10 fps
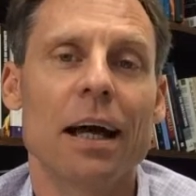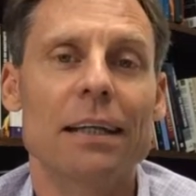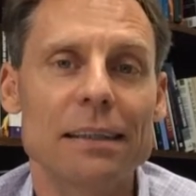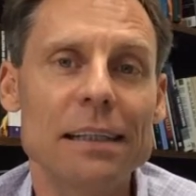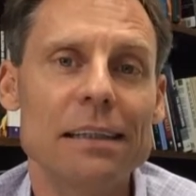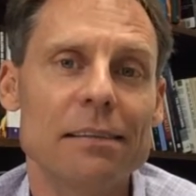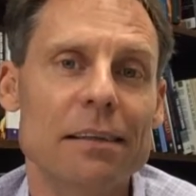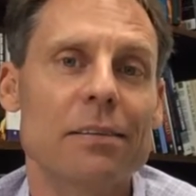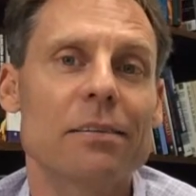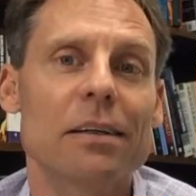at least
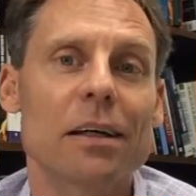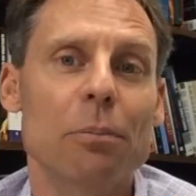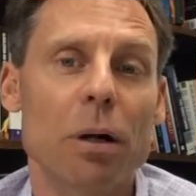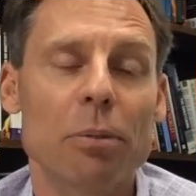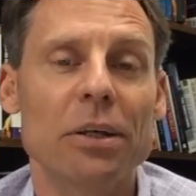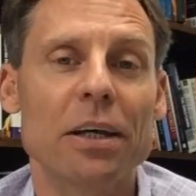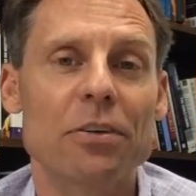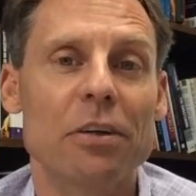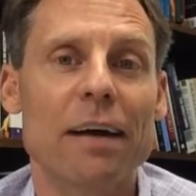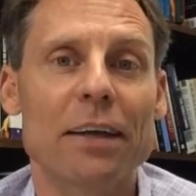since the
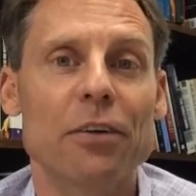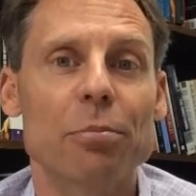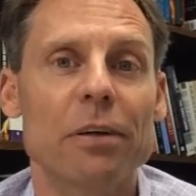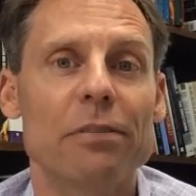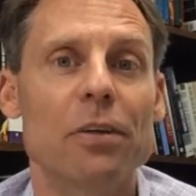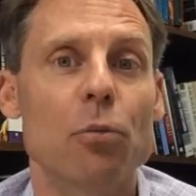publication of Adam Smith,